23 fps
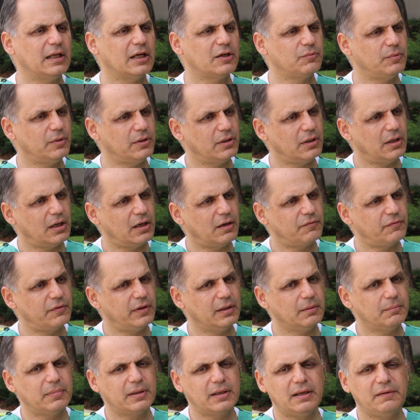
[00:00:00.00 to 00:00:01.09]
that we're not
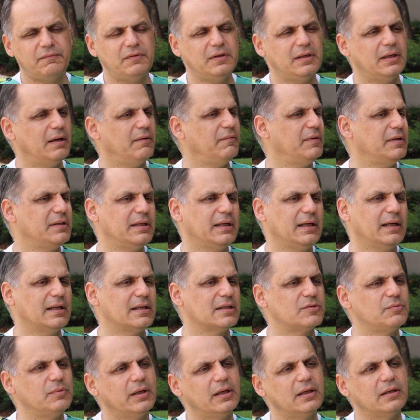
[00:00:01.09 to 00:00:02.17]
offering, but everything
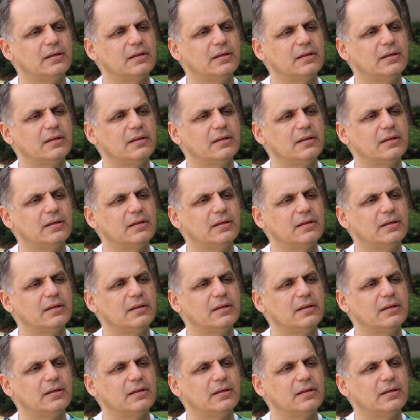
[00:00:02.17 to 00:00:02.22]
else we